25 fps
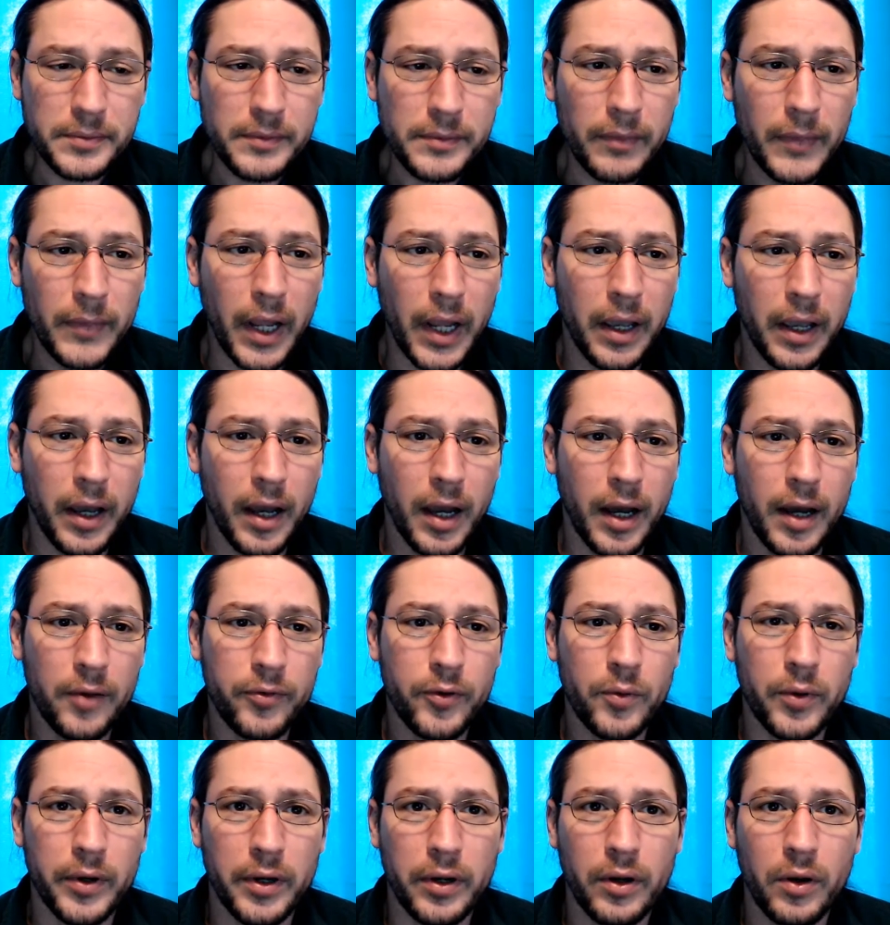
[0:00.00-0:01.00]
If
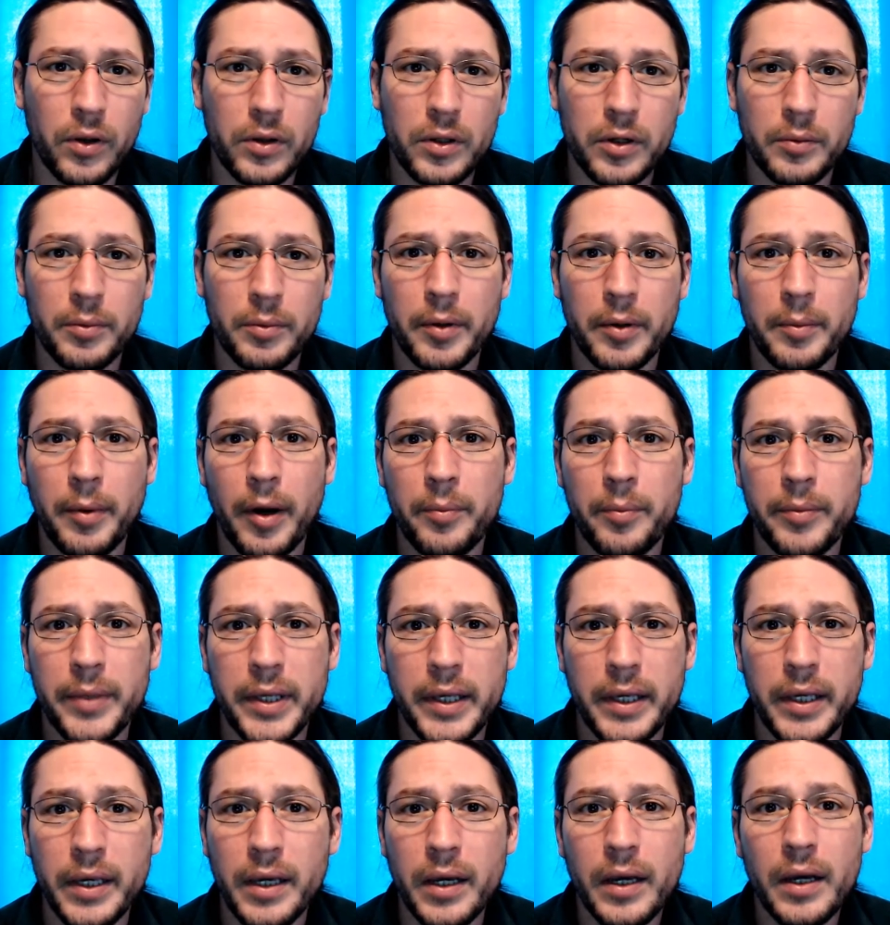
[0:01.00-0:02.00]
you want to know a little bit about
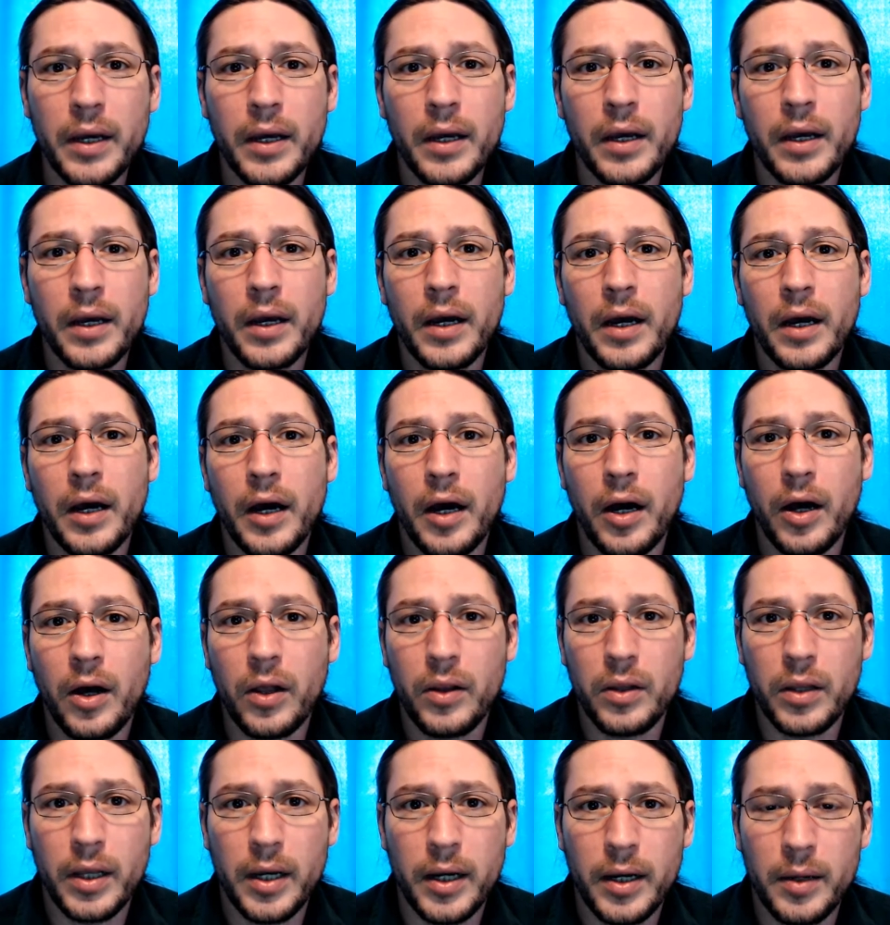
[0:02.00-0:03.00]
me,
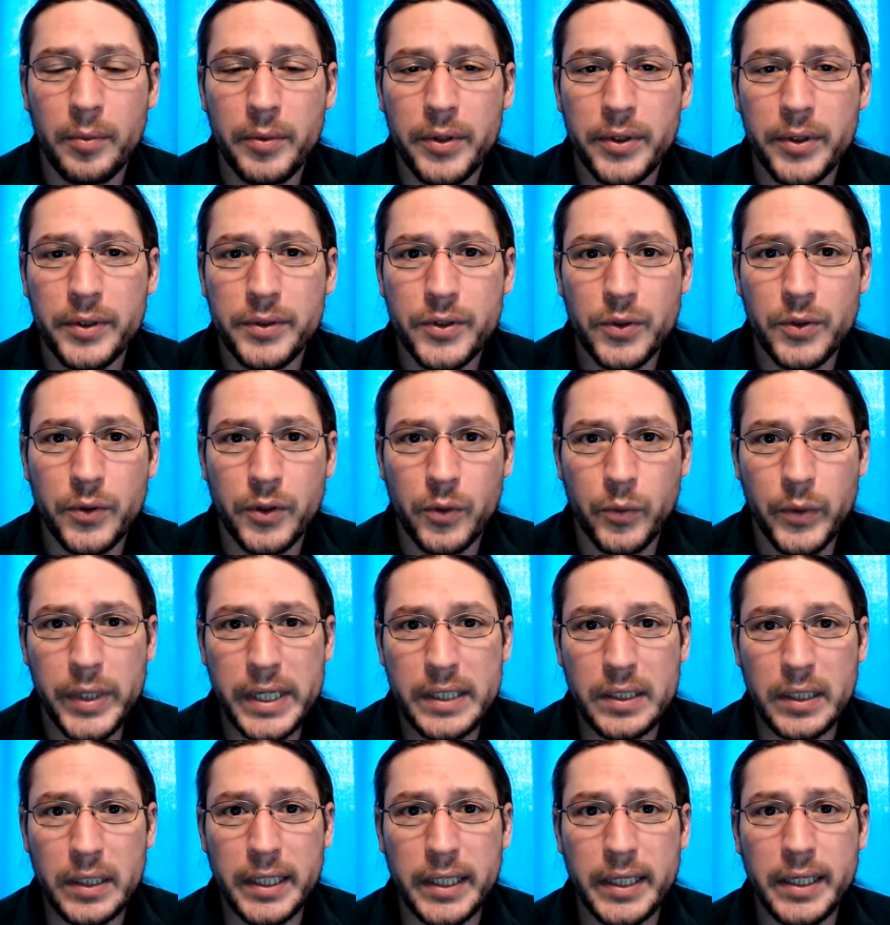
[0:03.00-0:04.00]
I'll be doing
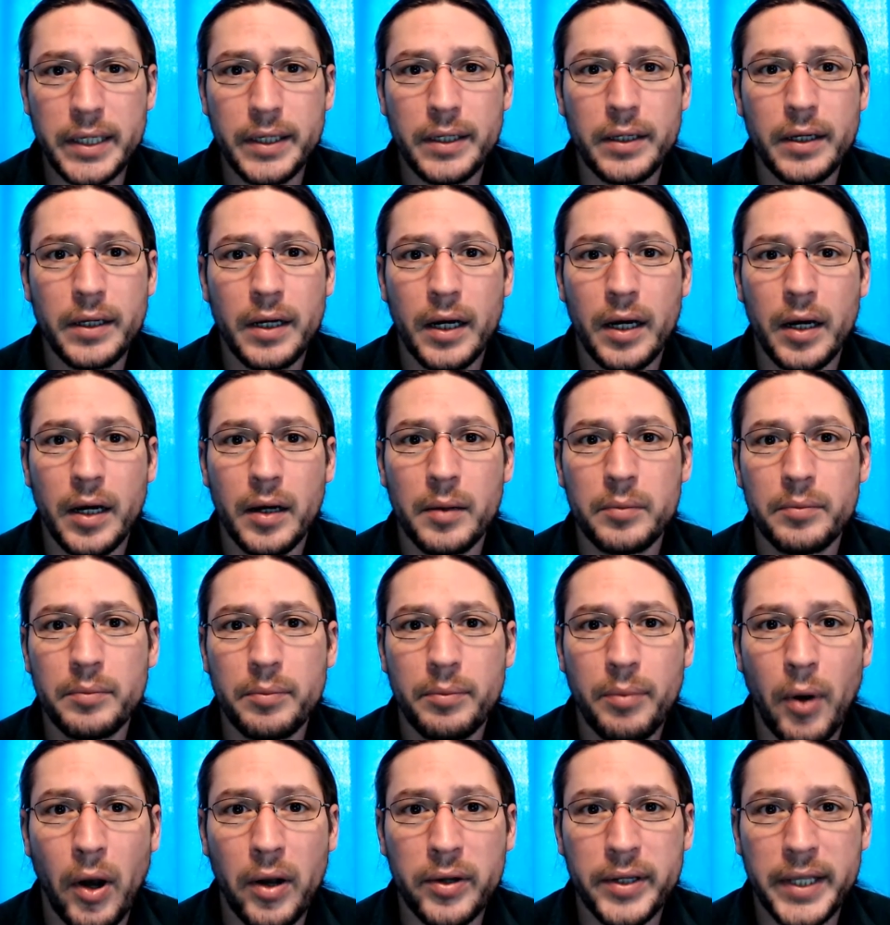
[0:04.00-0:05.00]
weekly
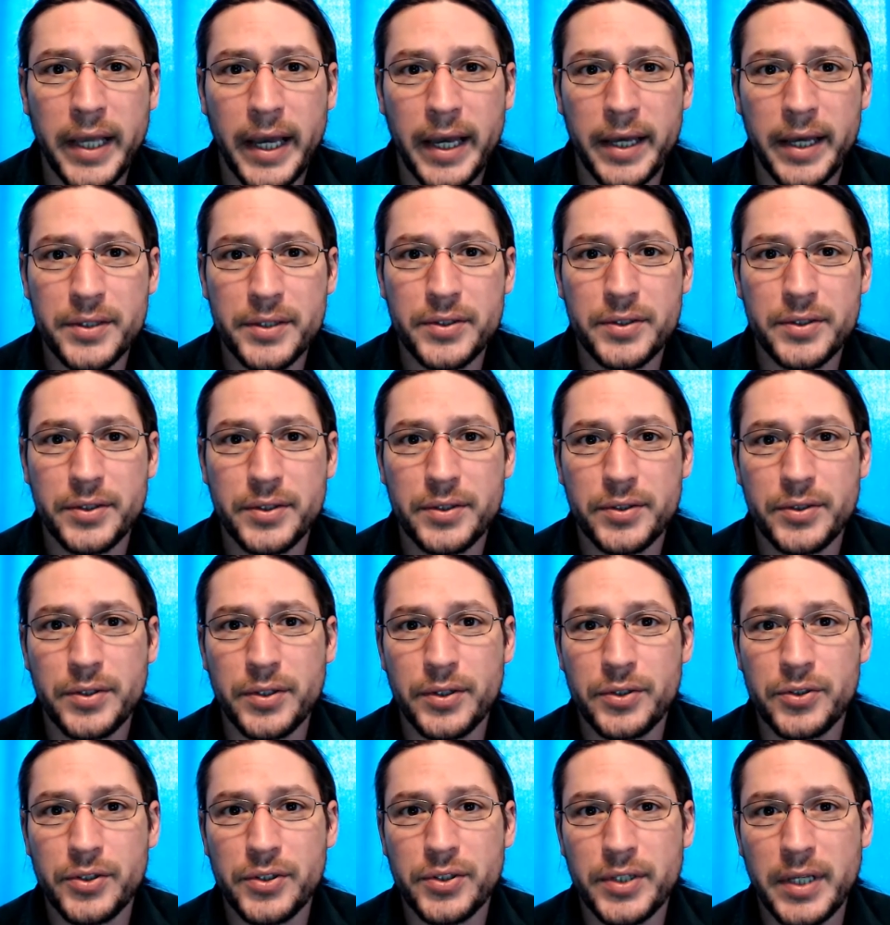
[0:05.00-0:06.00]
podcasts to
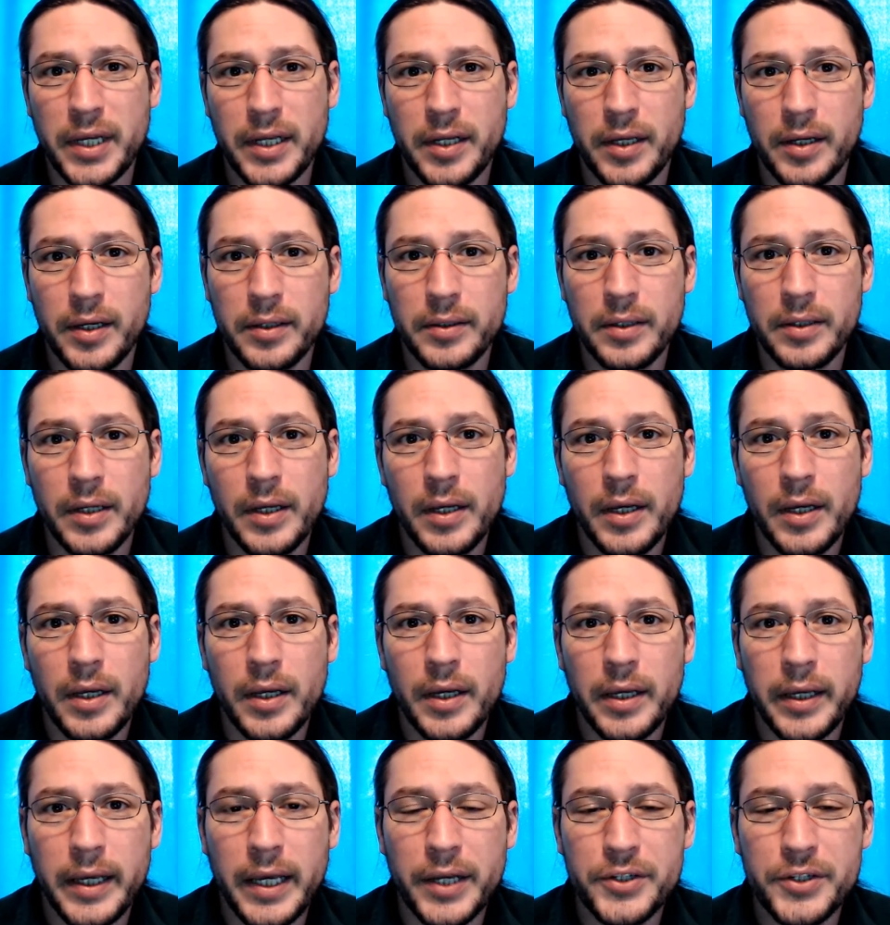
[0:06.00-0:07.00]
just kind of
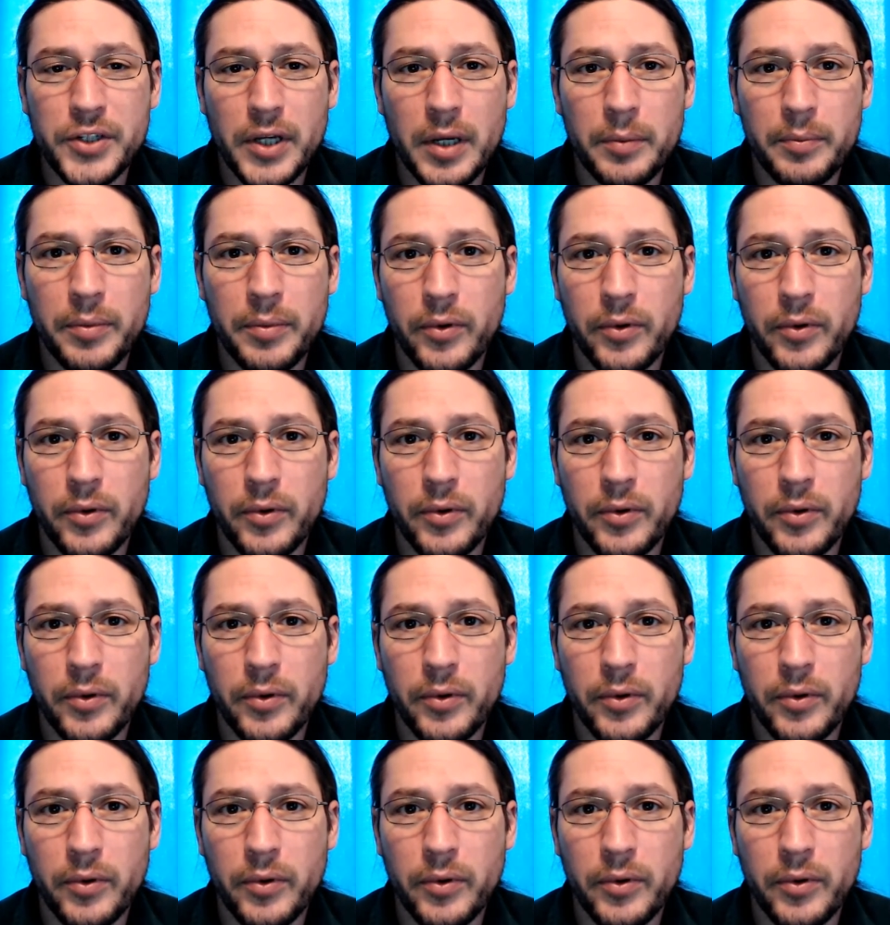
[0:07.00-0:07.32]
catch up.